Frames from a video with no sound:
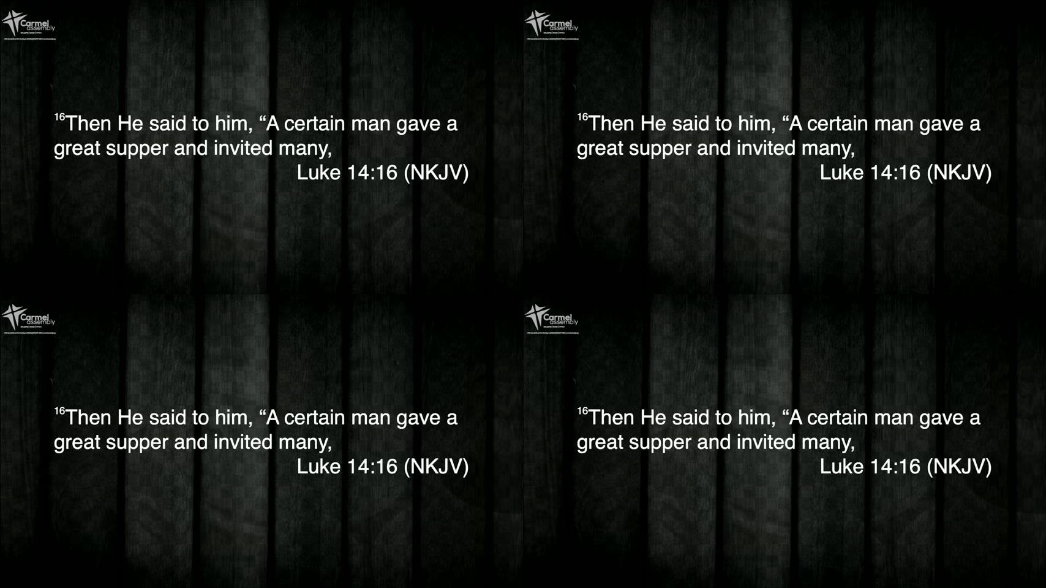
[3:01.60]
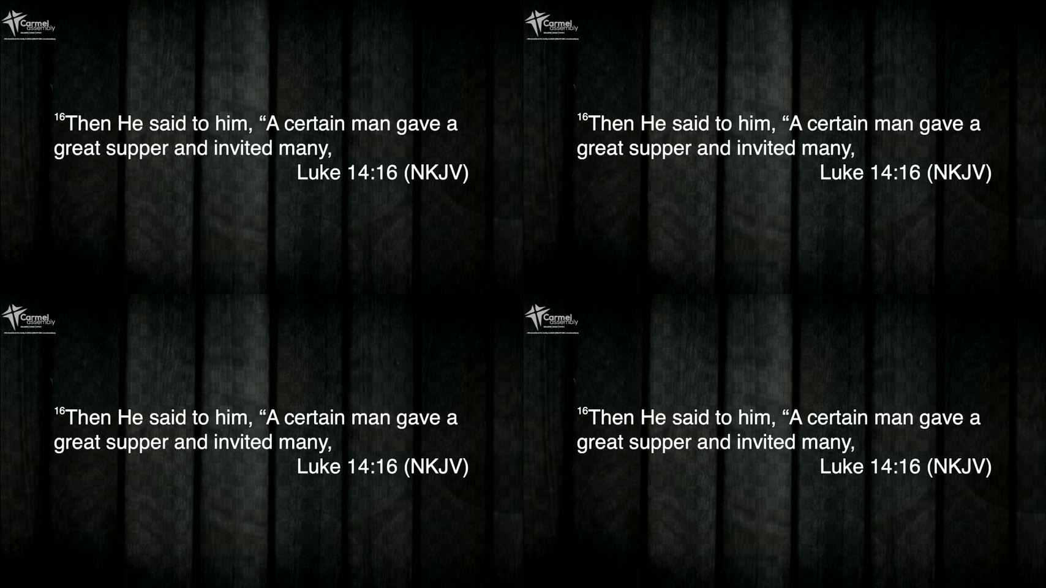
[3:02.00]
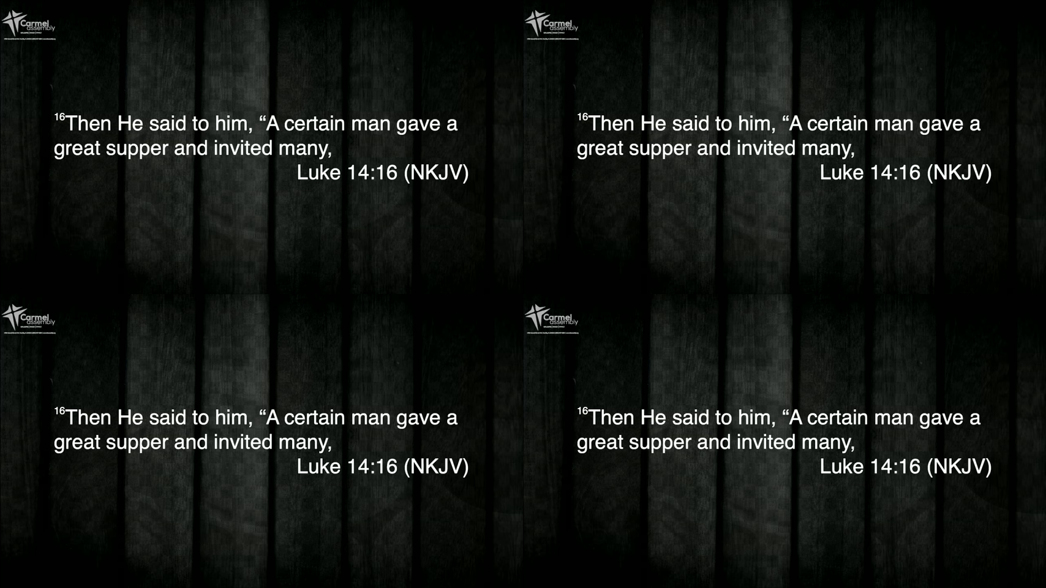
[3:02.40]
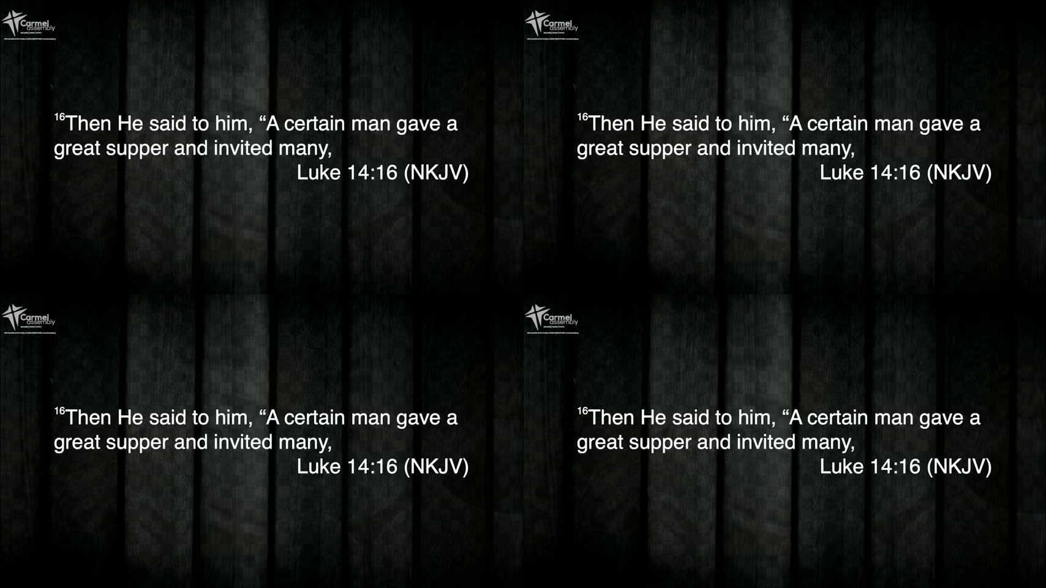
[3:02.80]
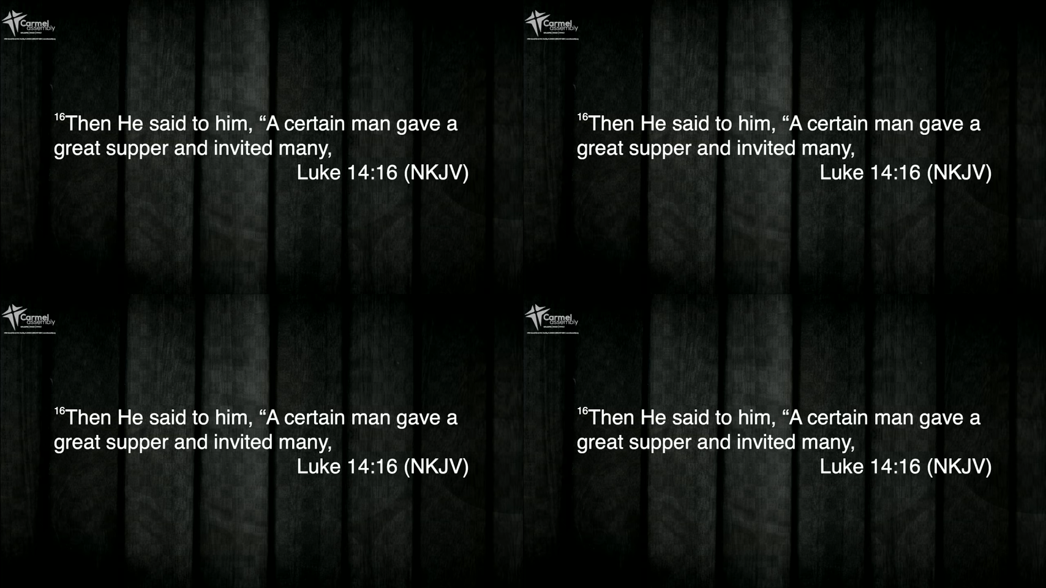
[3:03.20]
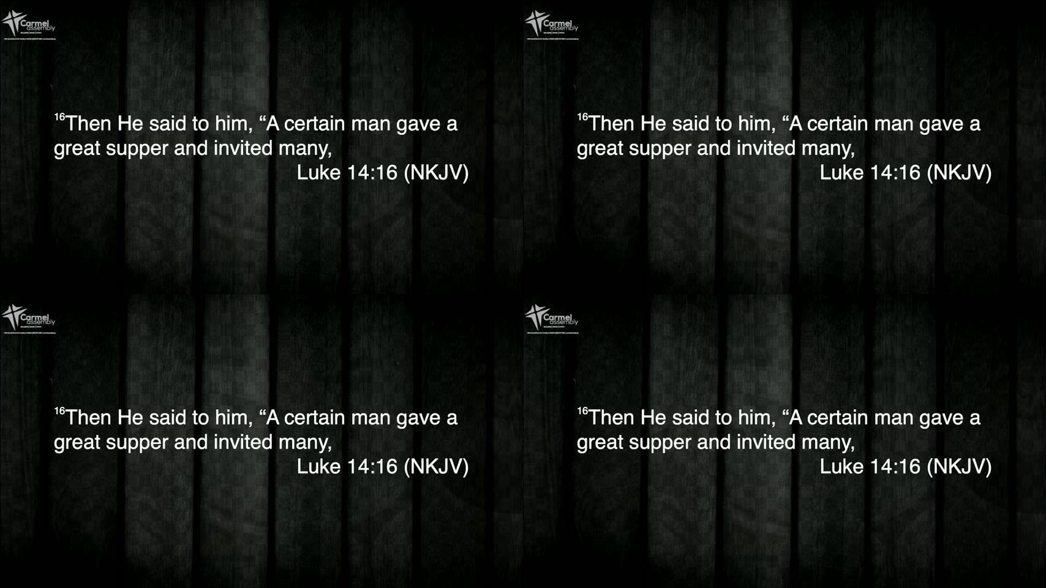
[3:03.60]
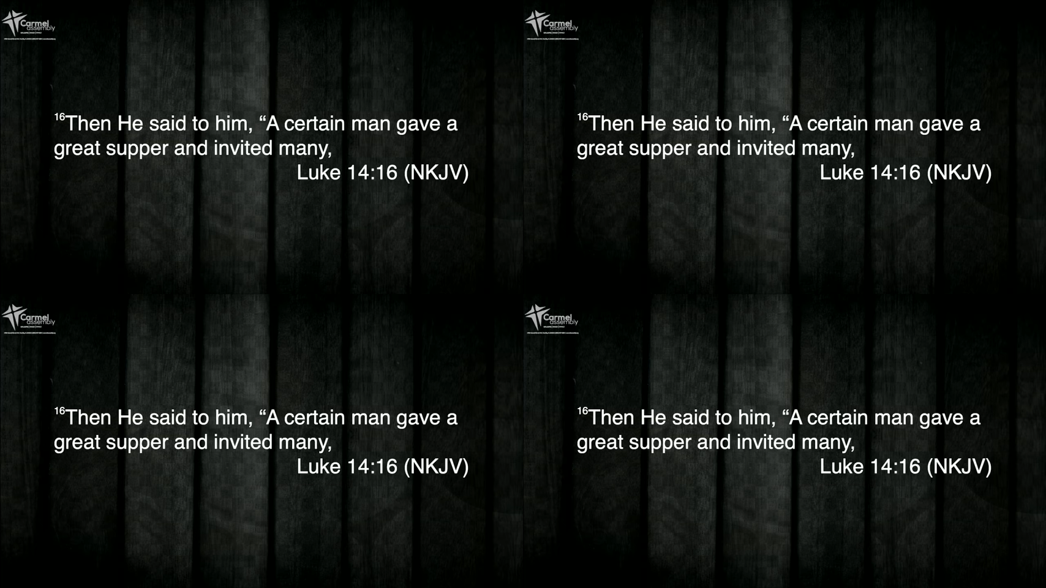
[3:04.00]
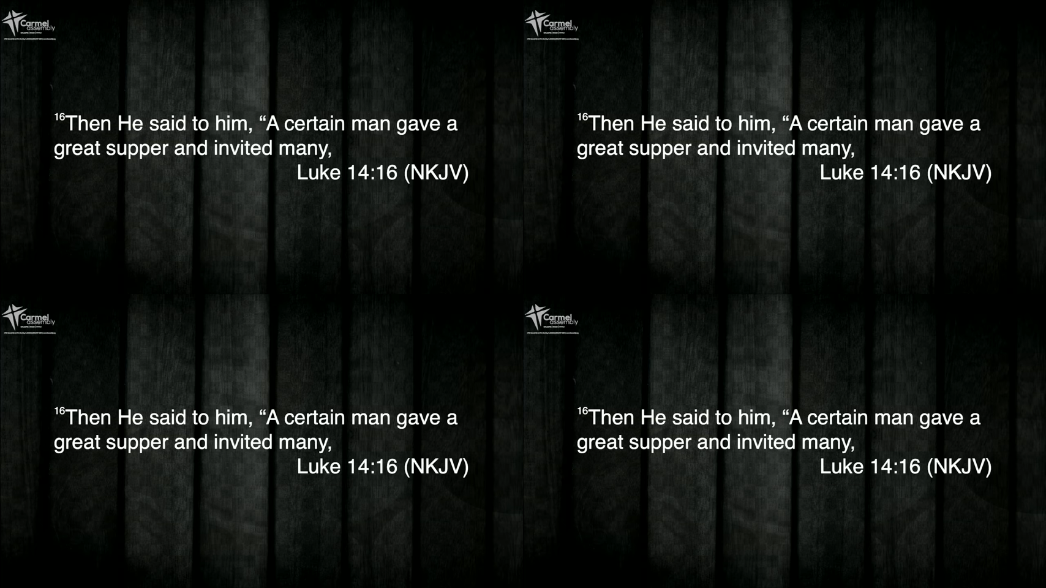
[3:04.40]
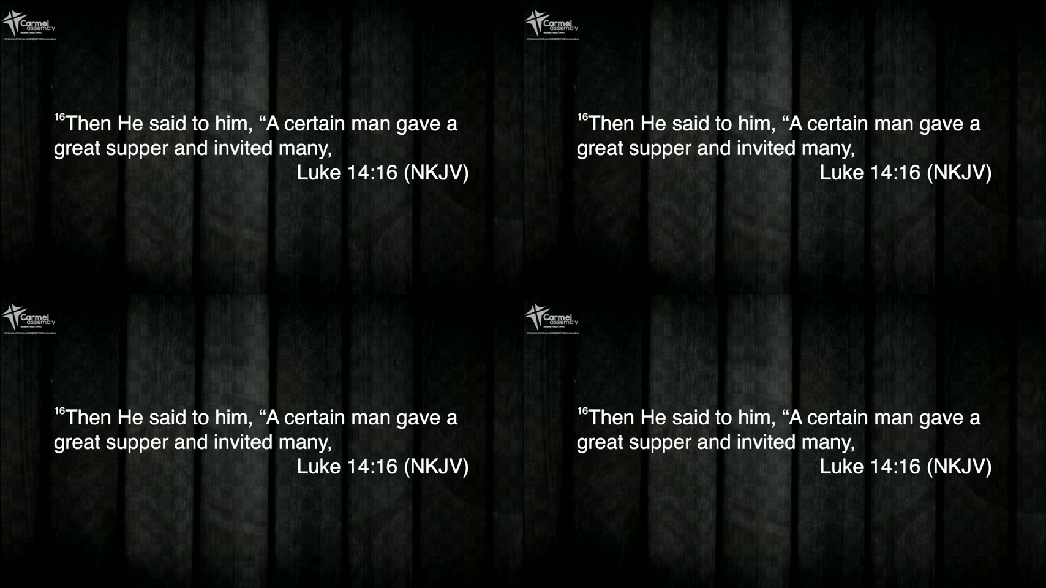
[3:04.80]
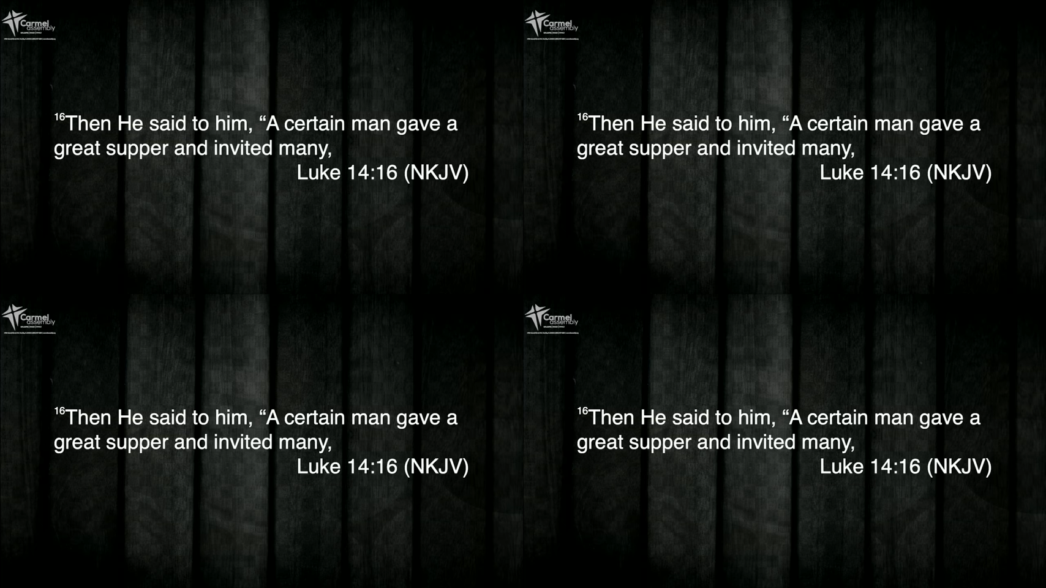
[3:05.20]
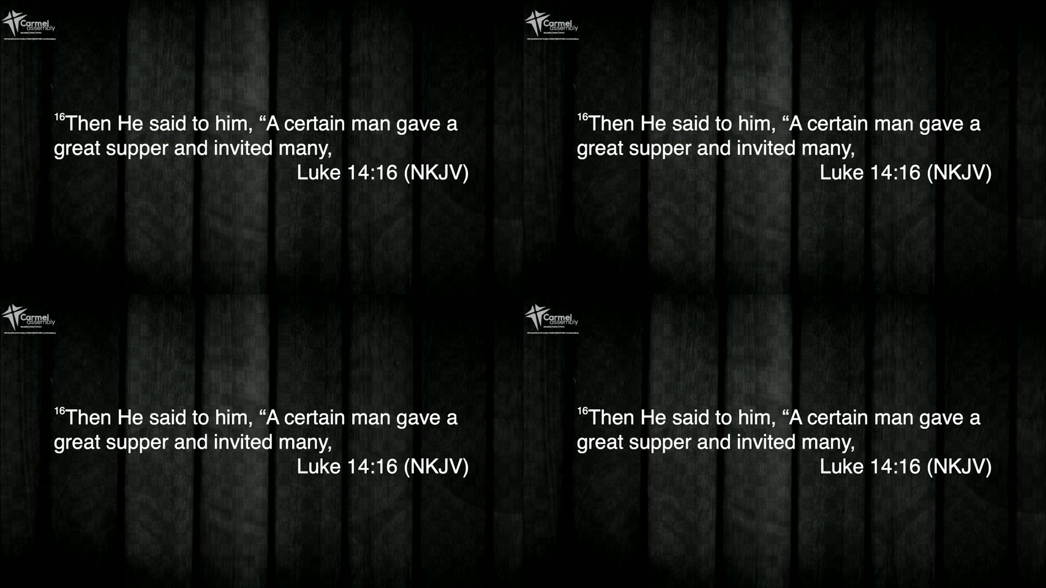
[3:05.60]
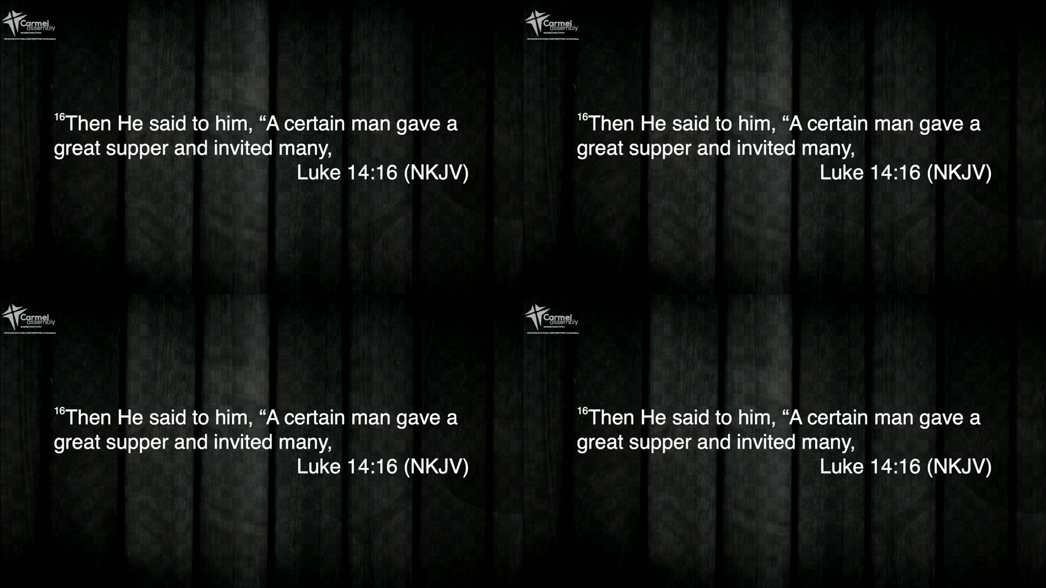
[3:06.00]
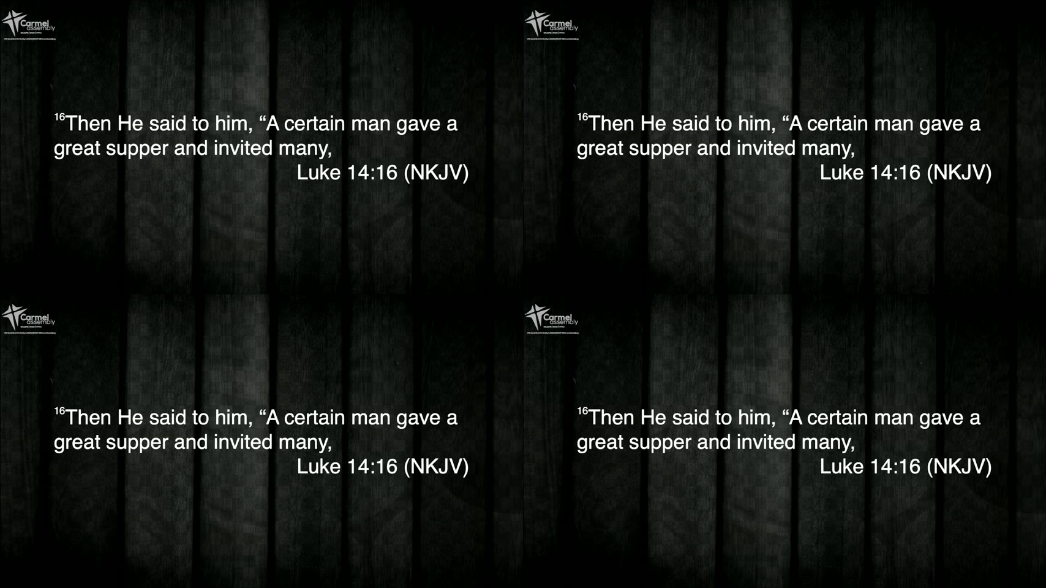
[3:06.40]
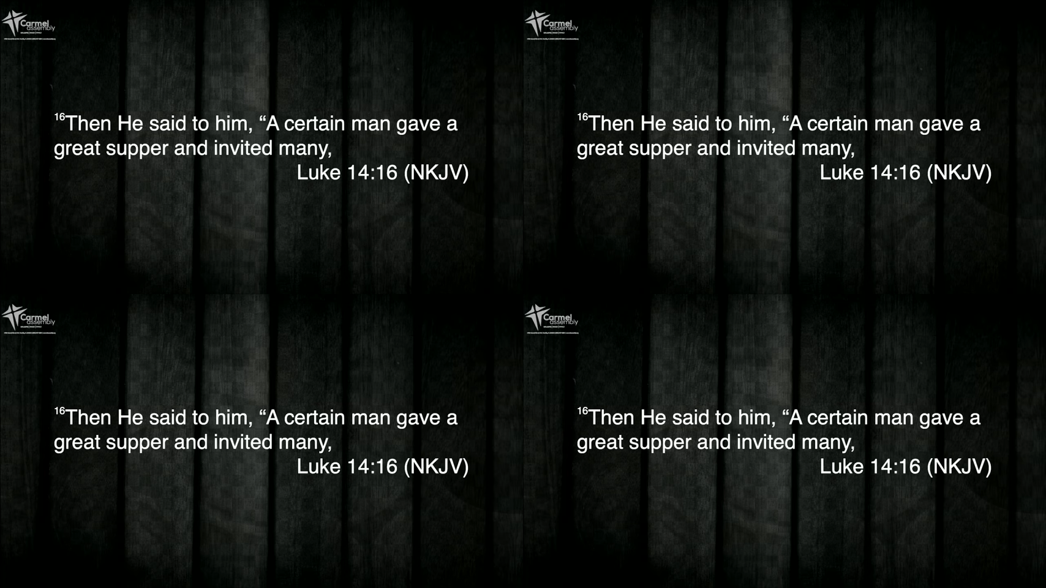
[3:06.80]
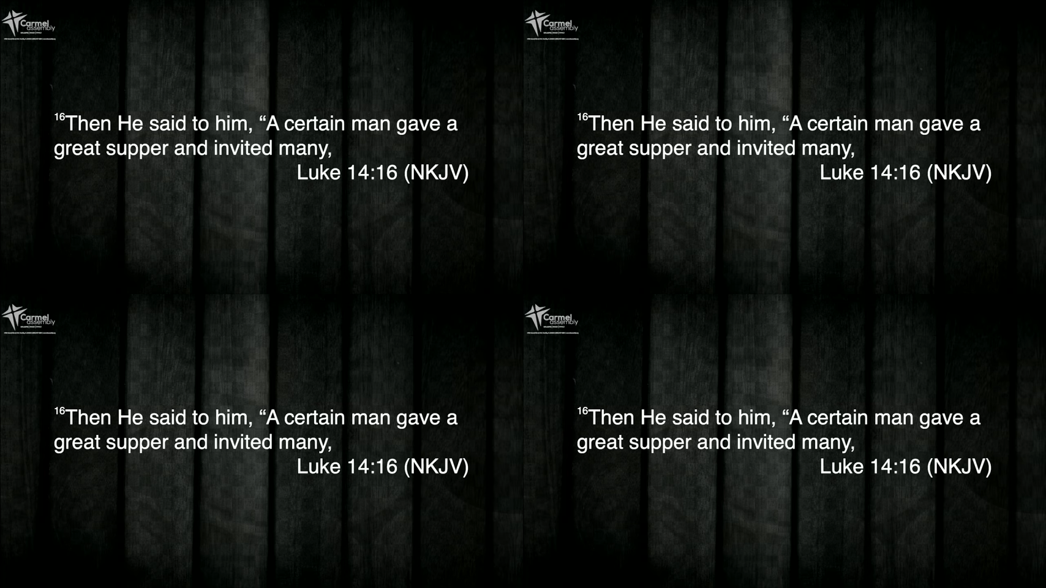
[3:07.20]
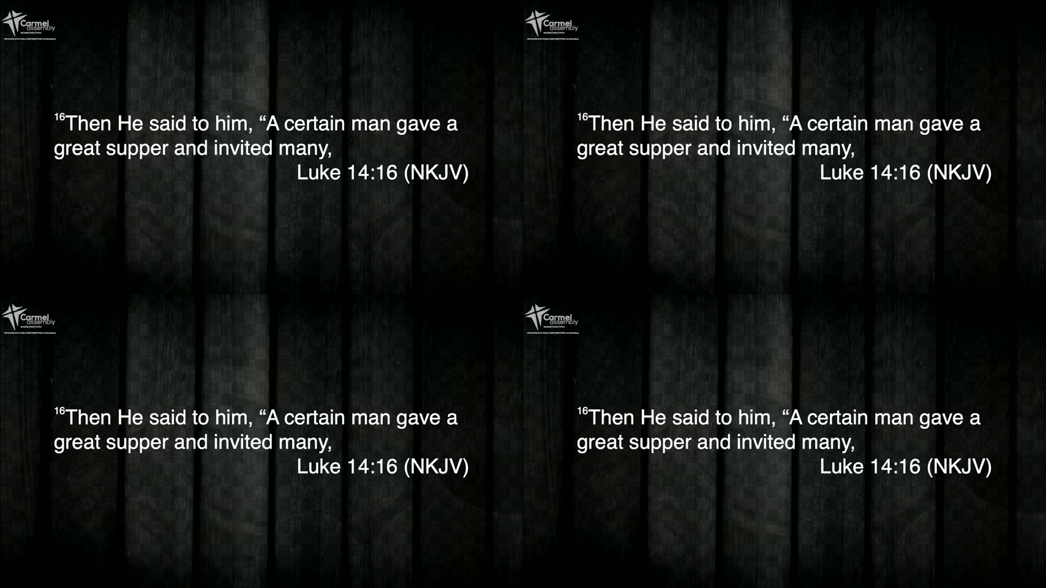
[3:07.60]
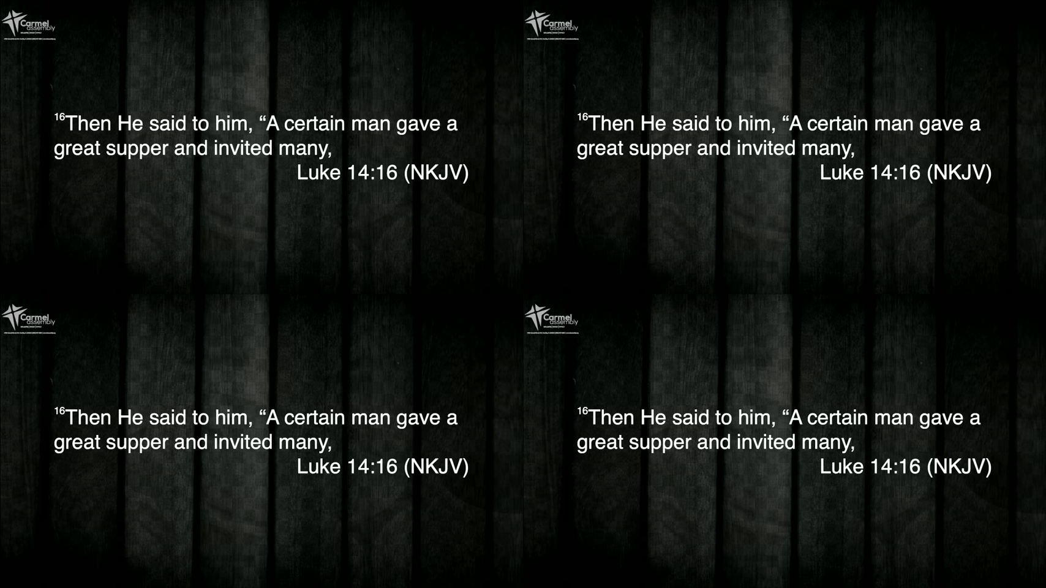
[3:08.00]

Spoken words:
[unreadable: no face in view]